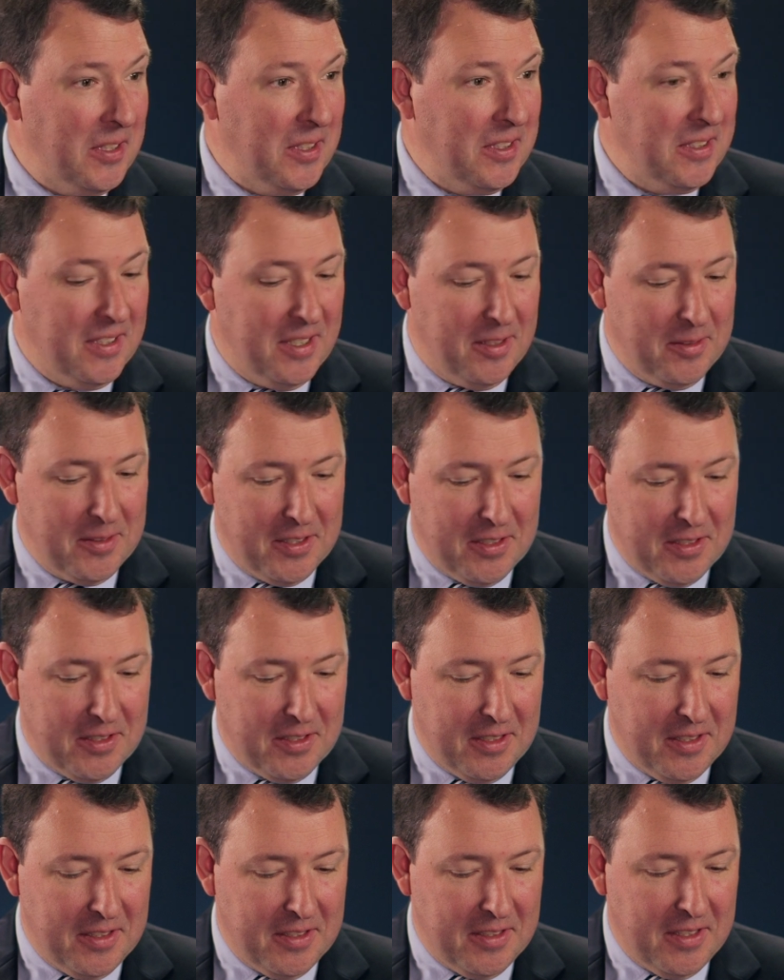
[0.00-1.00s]
Clinton. That was
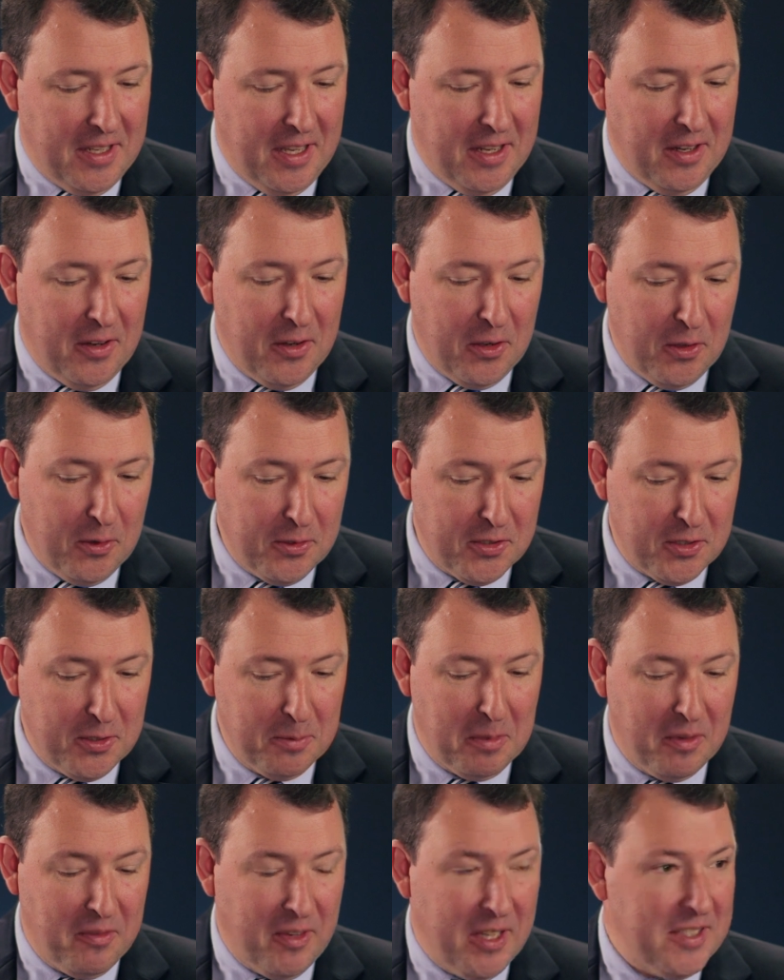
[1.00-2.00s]
his, his standard. You
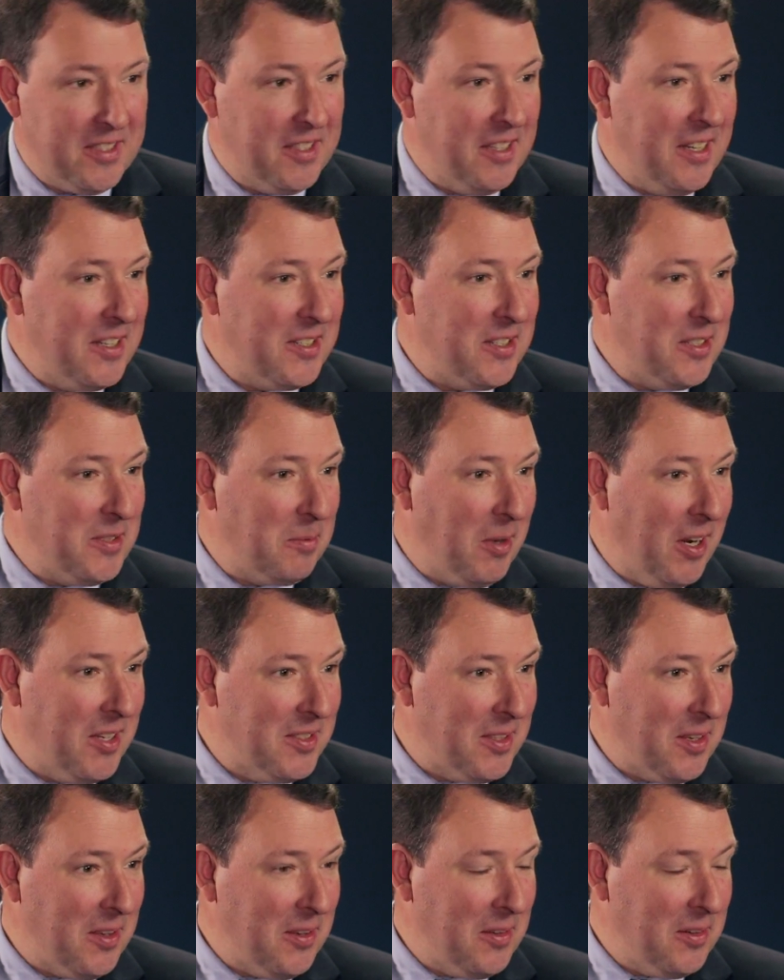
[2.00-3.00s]
supervised the nation's
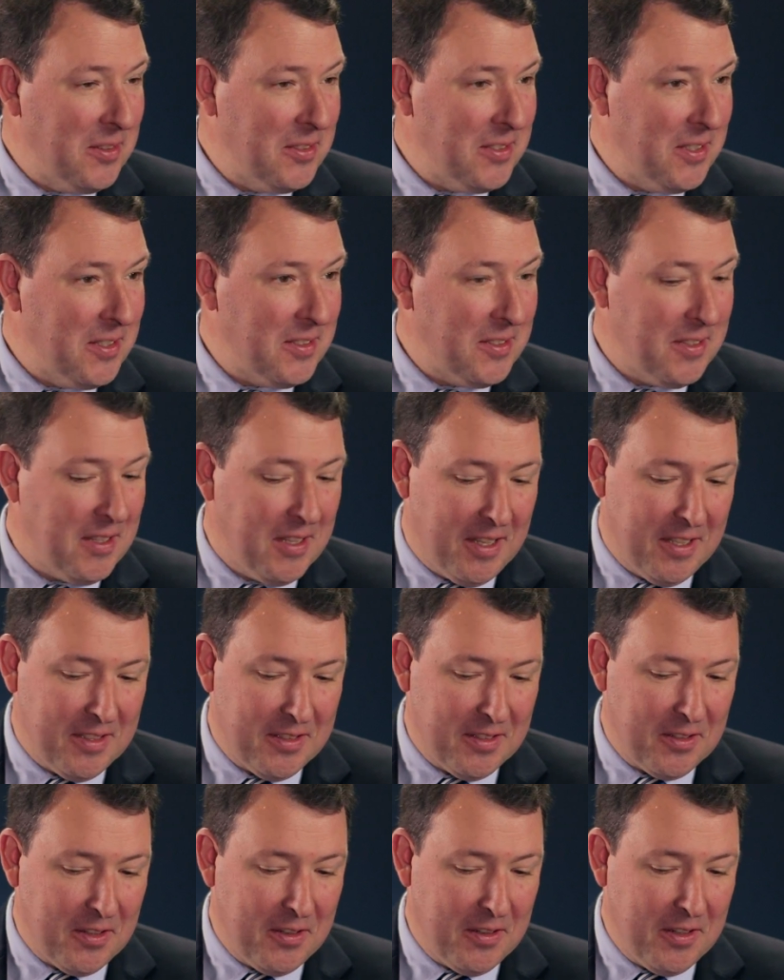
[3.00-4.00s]
prosecutors as,
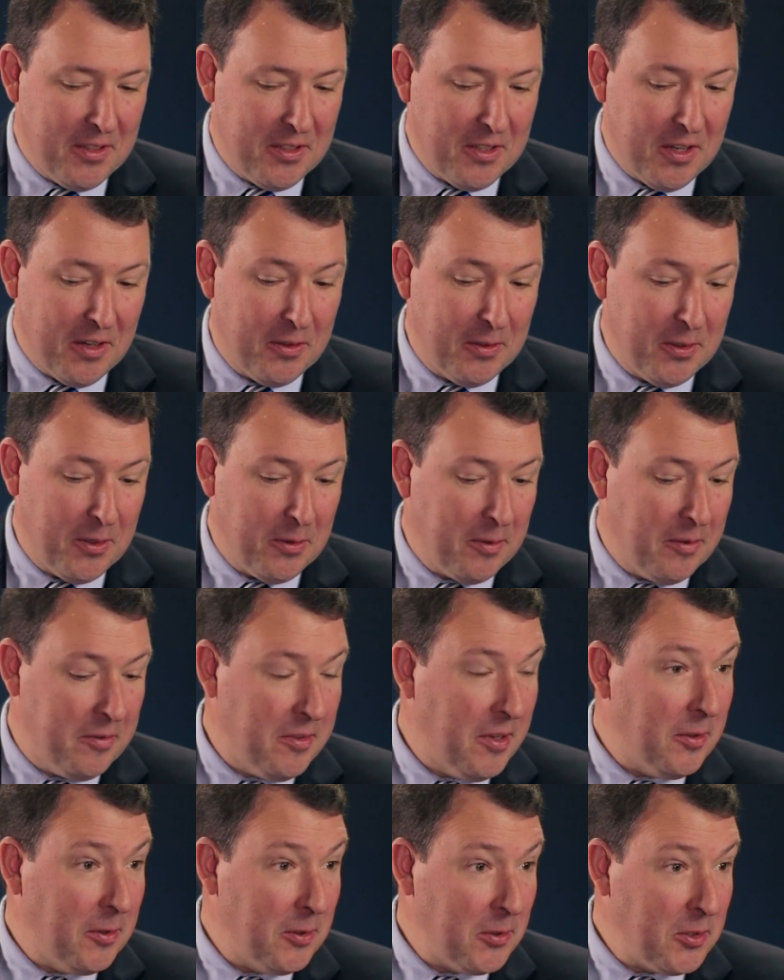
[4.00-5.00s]
as Attorney General, you were a
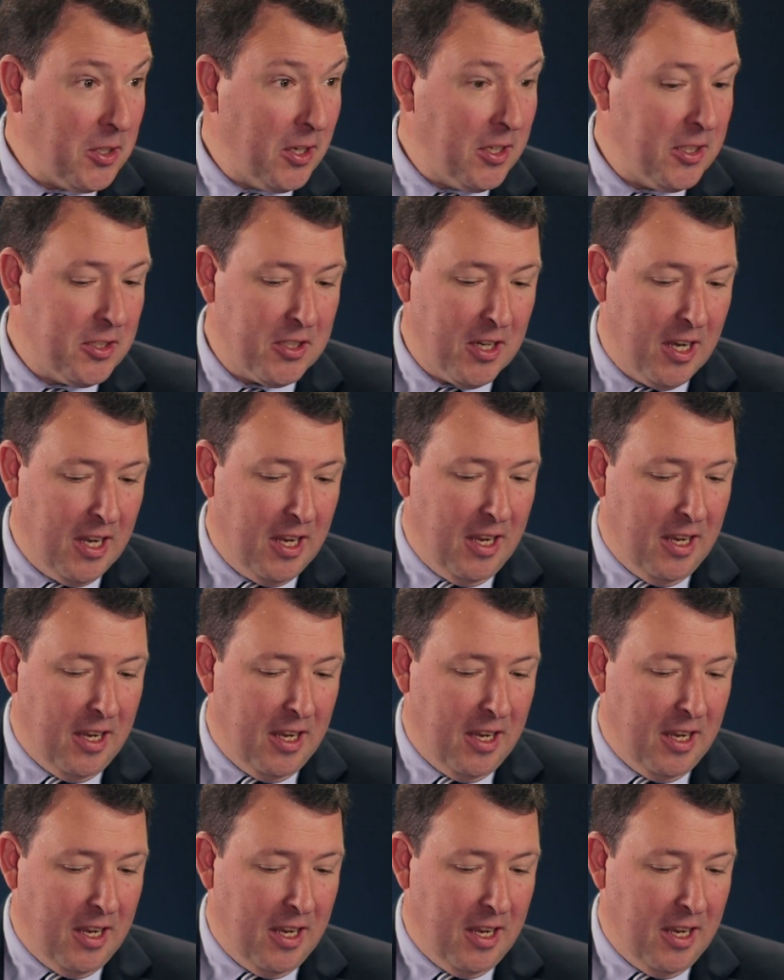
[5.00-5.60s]
federal judge.